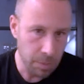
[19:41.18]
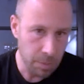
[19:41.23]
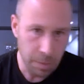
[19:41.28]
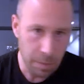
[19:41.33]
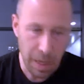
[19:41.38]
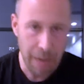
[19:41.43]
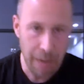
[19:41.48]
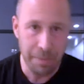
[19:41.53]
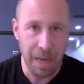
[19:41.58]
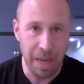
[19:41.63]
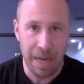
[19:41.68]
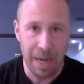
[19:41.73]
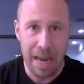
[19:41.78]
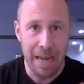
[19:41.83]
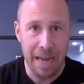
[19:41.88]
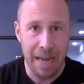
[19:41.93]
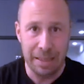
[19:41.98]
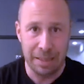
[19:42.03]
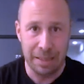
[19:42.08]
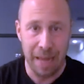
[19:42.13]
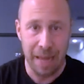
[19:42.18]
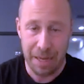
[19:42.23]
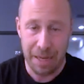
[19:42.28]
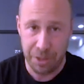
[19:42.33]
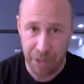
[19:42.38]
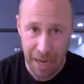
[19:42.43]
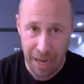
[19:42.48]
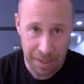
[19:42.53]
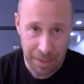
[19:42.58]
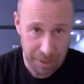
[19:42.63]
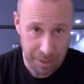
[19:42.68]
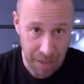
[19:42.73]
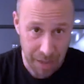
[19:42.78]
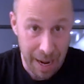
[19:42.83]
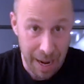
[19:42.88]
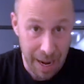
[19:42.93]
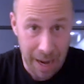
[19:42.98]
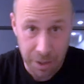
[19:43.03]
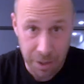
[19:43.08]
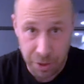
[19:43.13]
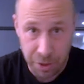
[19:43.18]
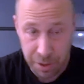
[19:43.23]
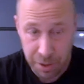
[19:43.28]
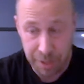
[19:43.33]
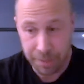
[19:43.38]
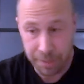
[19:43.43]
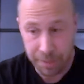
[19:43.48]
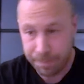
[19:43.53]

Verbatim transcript: I'm not anti-Jess. I actually